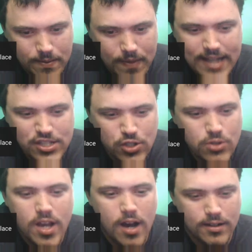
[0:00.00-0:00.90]
That's
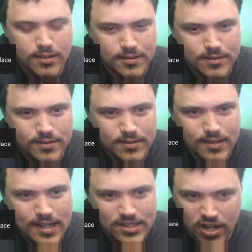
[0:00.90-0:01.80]
too young.
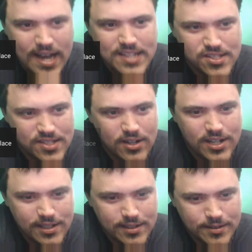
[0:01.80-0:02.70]
That's
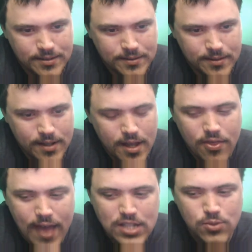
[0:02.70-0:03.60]
unnecessary.
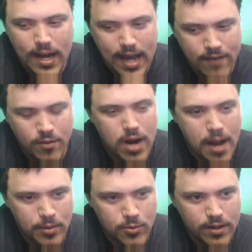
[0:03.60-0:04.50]
That's what I have a
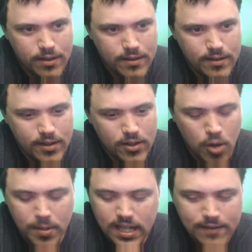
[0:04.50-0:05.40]
problem with.
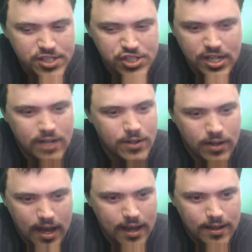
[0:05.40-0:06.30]
Nobody gives a shit if
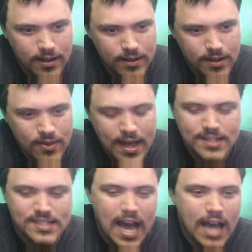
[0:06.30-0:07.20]
you're gay. That
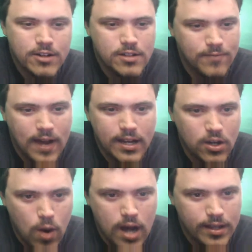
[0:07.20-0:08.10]
is not your
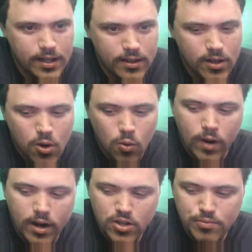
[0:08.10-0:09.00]
defining quality.
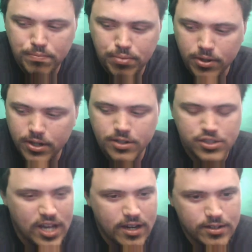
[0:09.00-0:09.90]
Where you put your
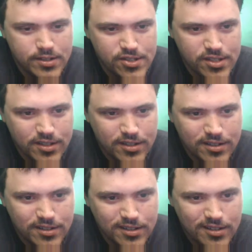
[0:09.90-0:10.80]
genitals
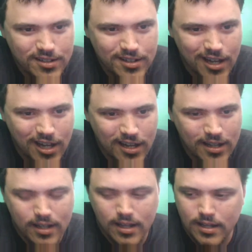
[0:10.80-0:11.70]

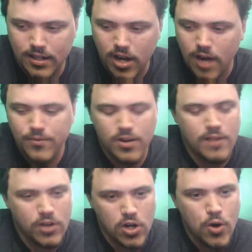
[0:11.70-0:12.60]
in the comfort
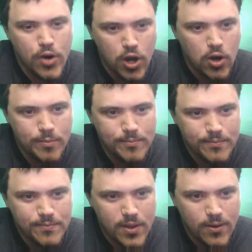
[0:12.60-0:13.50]
of your own home,
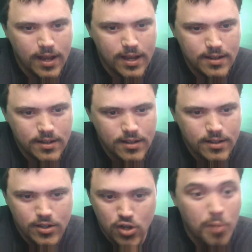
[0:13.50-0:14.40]
okay?
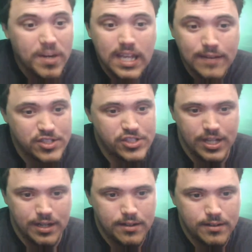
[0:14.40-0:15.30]
Nobody gives a
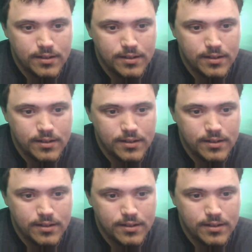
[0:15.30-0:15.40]
shit.